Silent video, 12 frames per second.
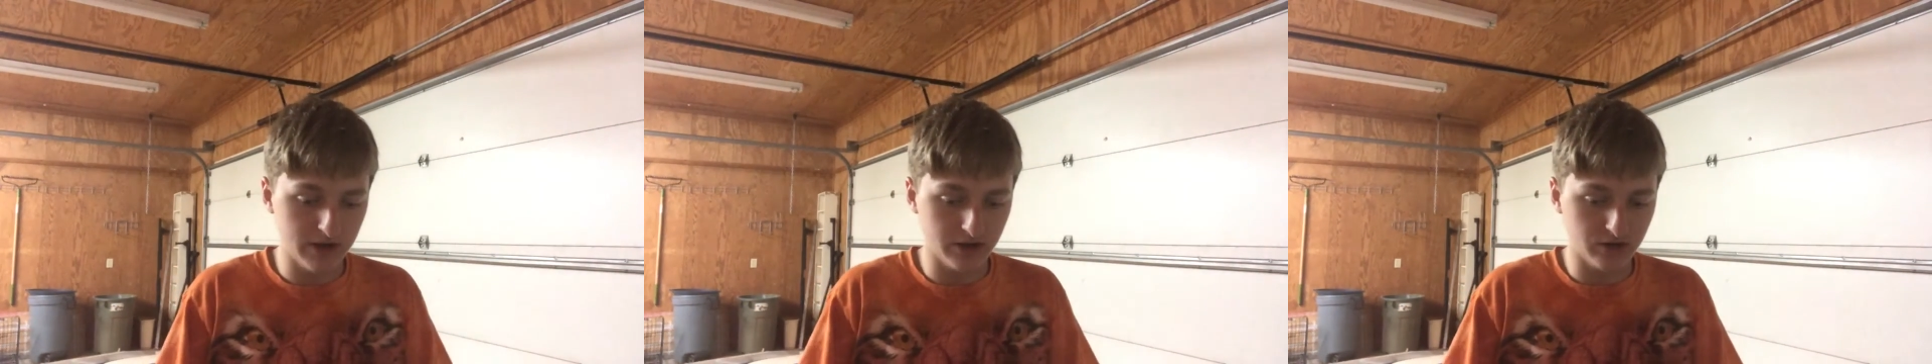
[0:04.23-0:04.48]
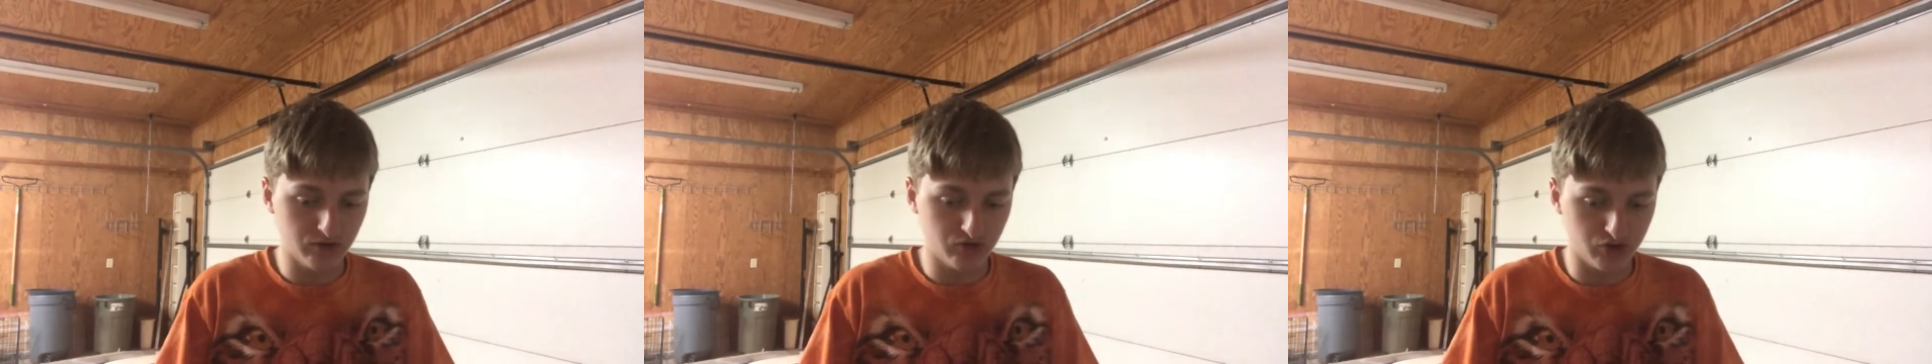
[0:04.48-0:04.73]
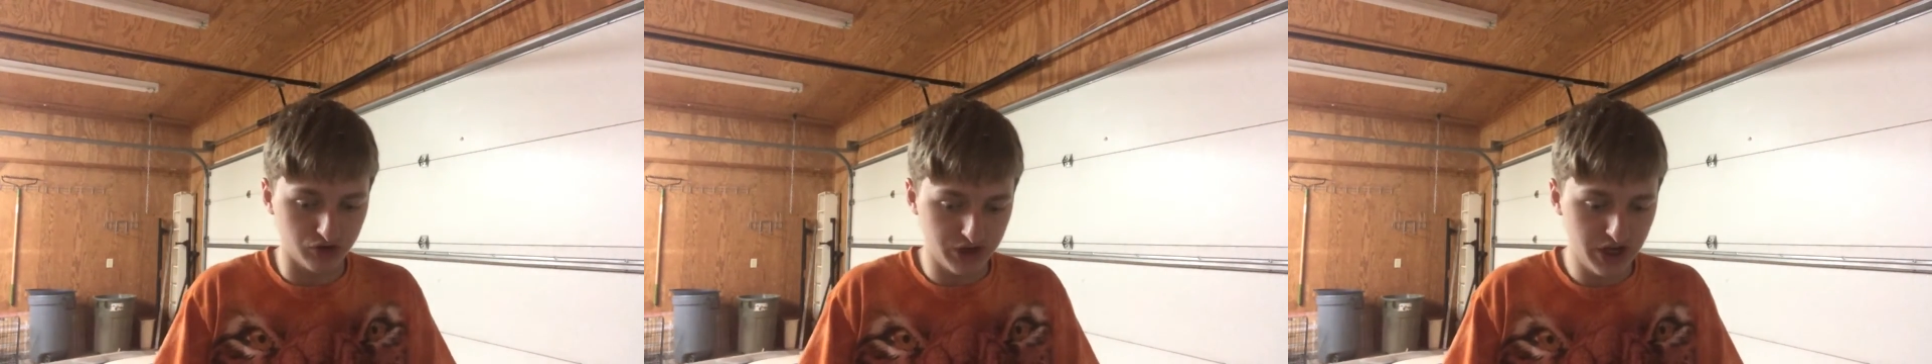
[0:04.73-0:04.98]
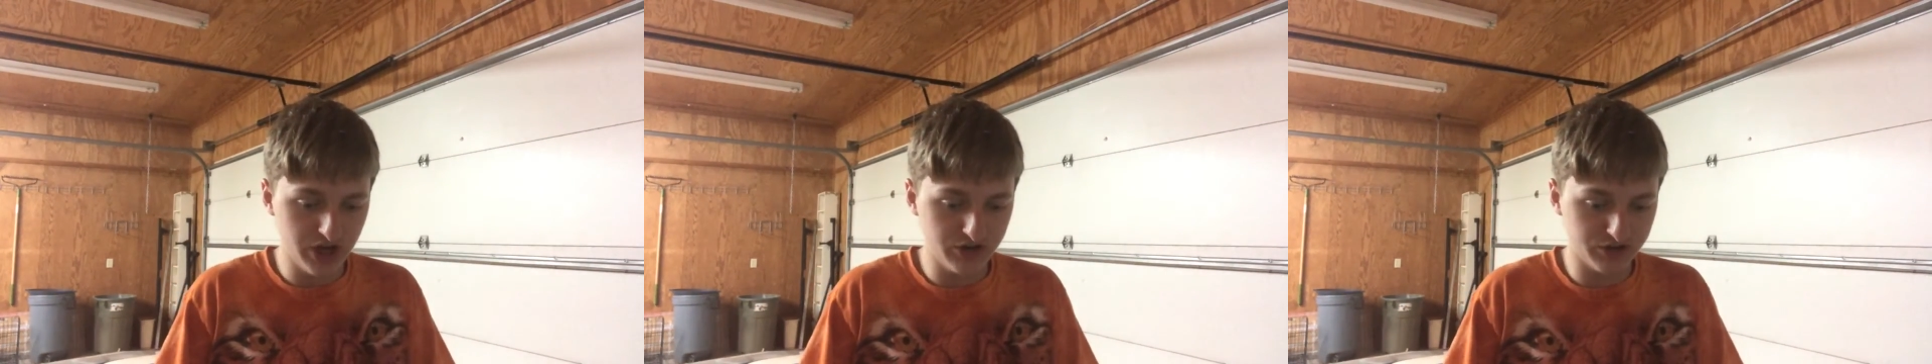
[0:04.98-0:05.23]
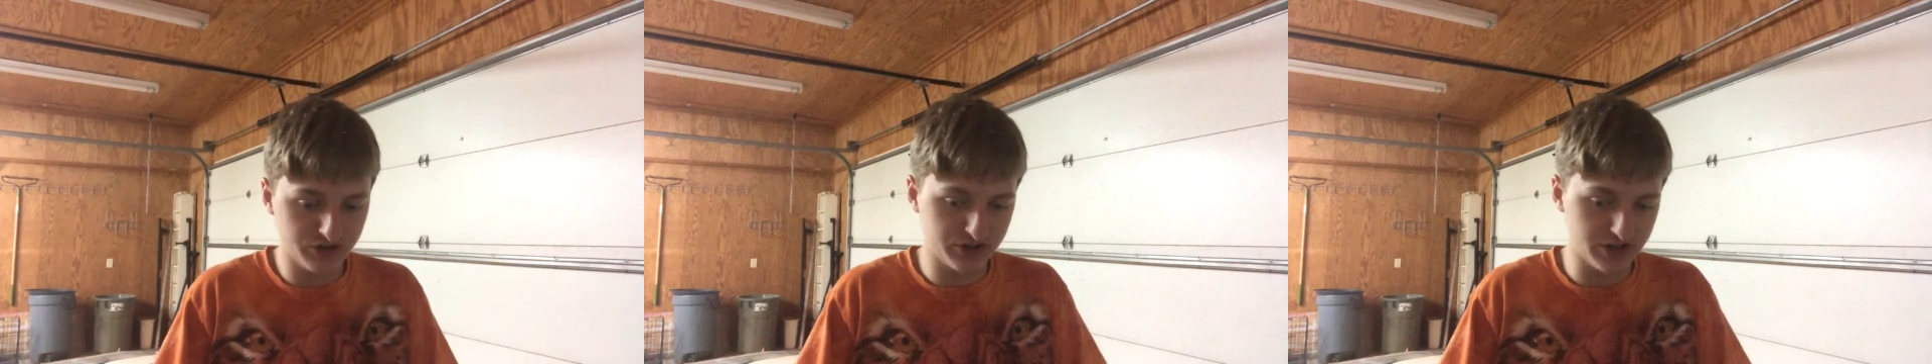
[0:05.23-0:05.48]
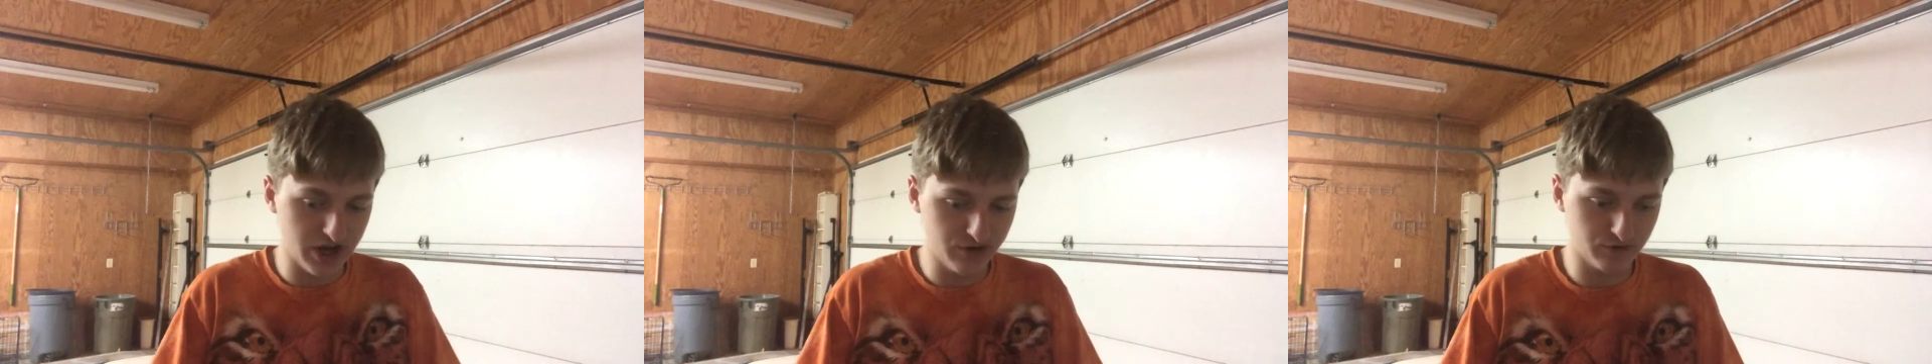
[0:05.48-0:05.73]
a strategic
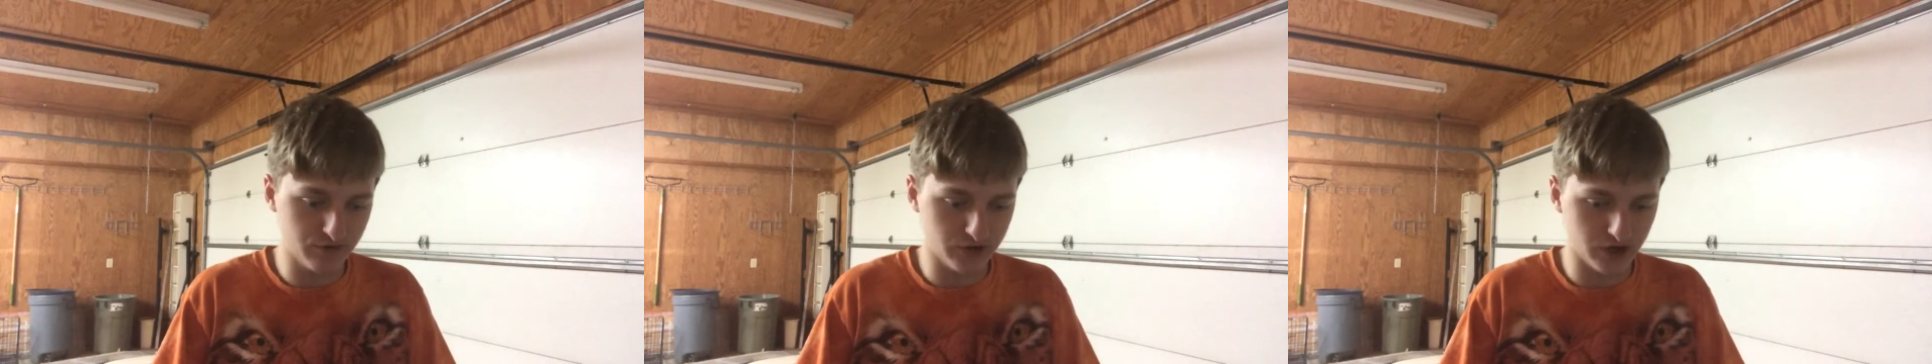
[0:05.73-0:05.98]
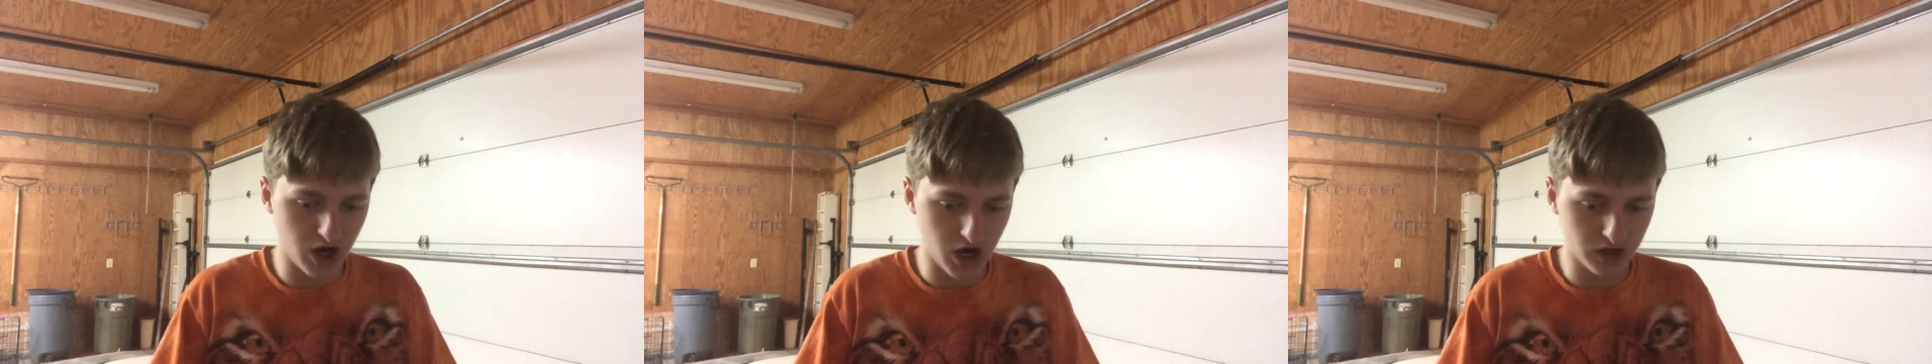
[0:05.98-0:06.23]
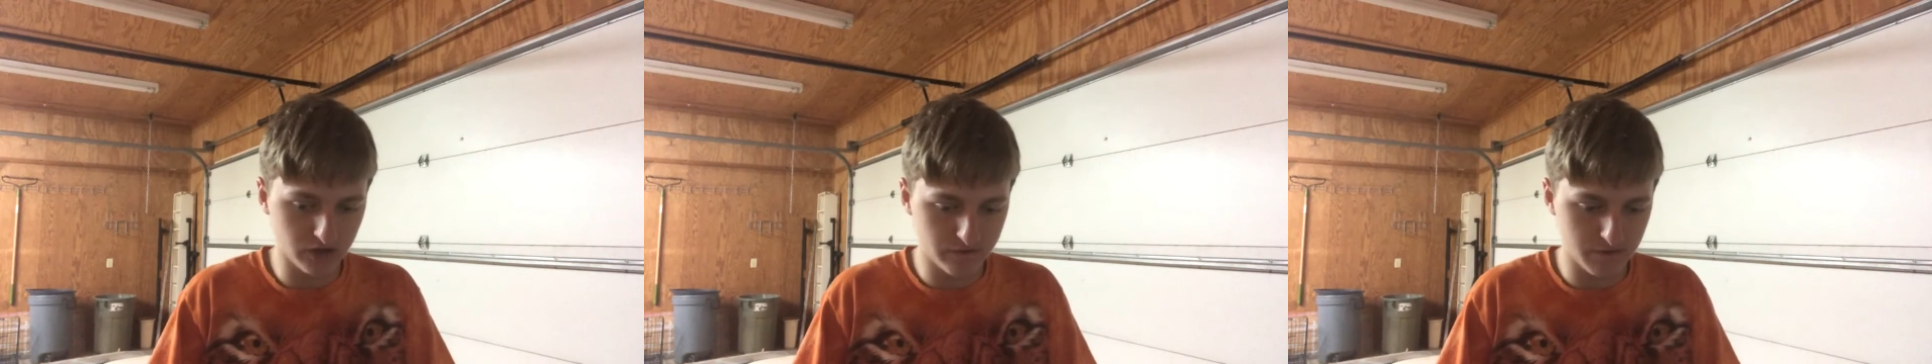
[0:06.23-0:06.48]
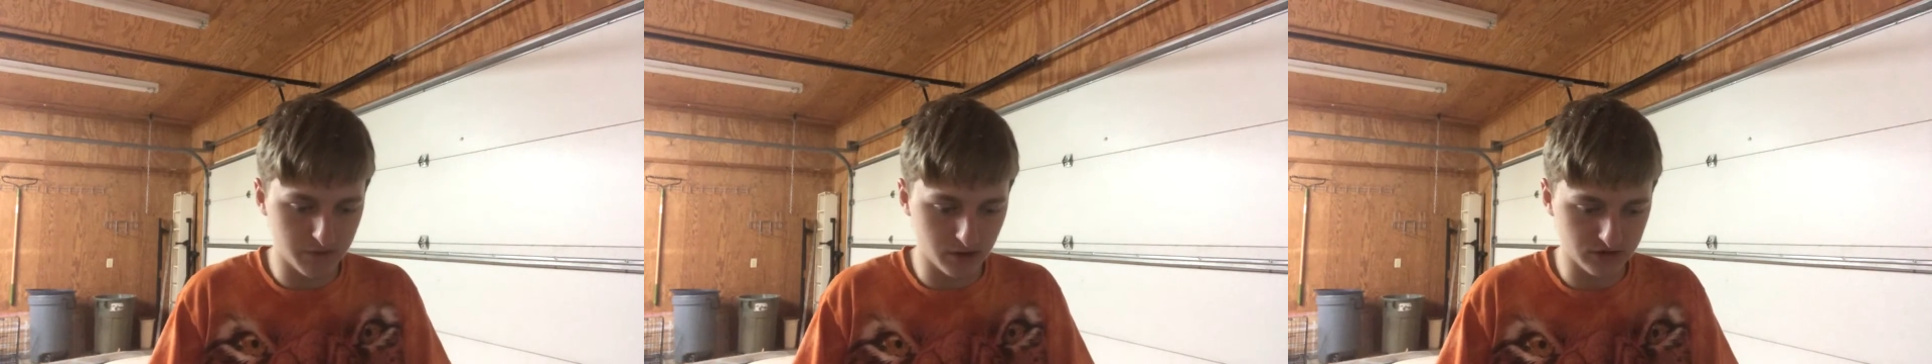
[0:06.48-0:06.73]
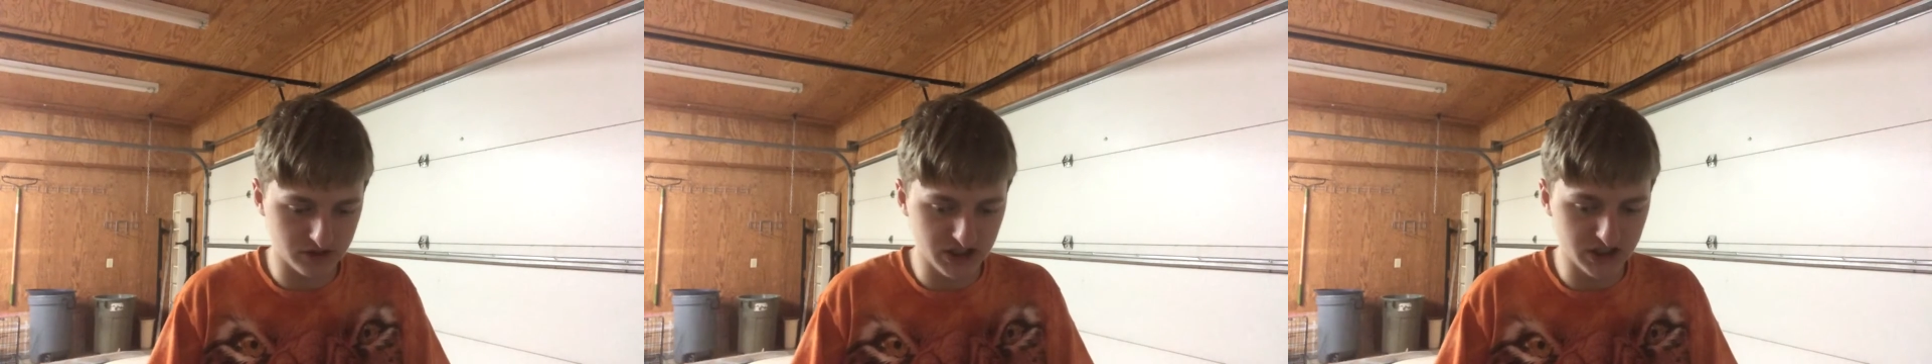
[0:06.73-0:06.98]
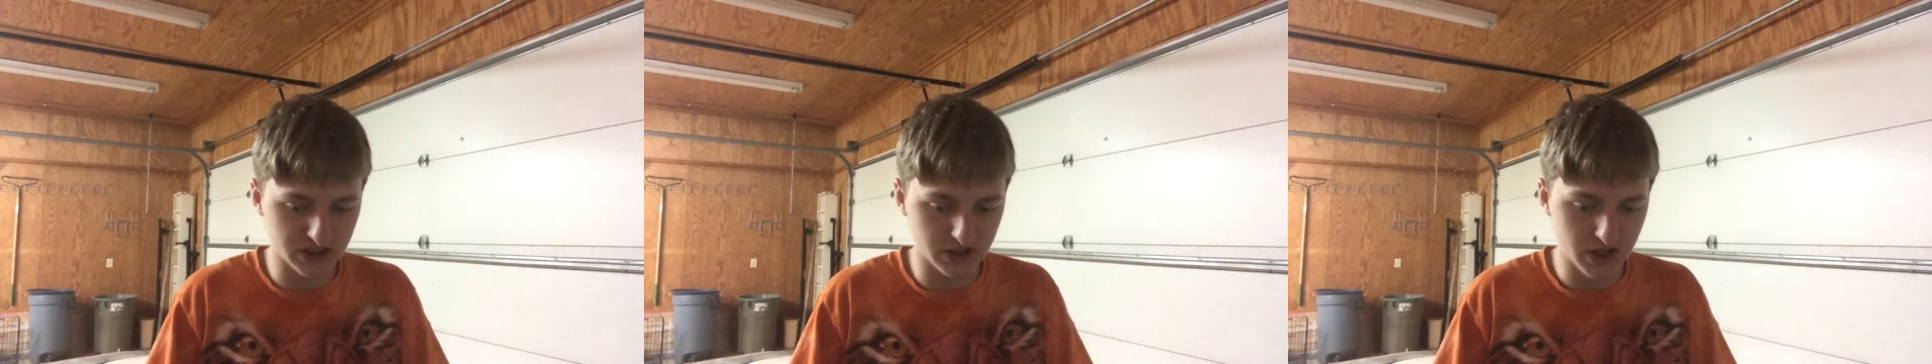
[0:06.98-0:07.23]
schedule for the college football
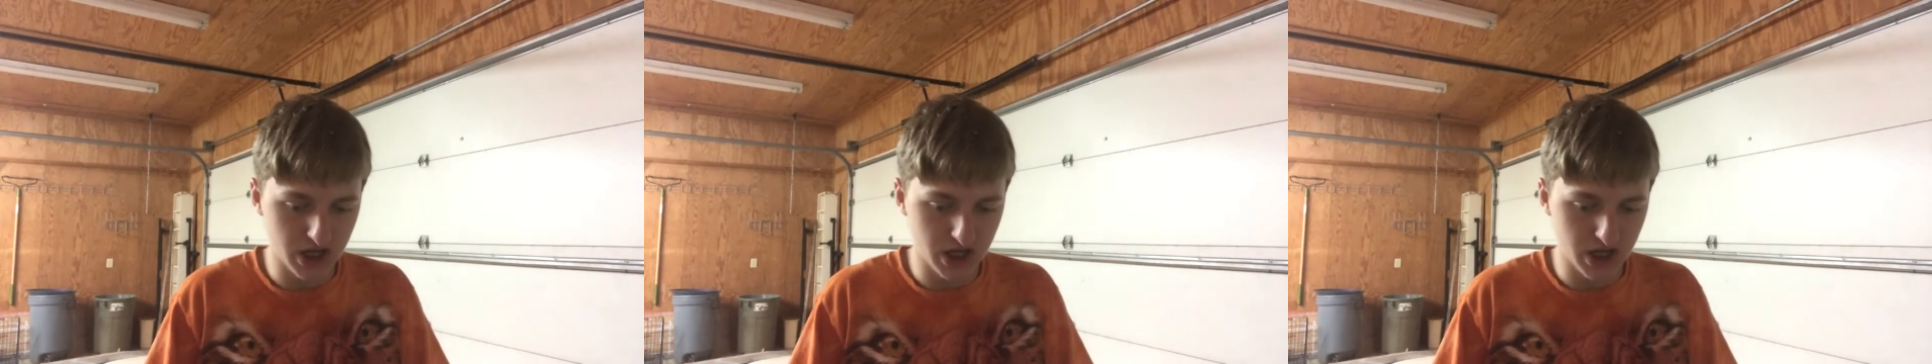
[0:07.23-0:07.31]
season.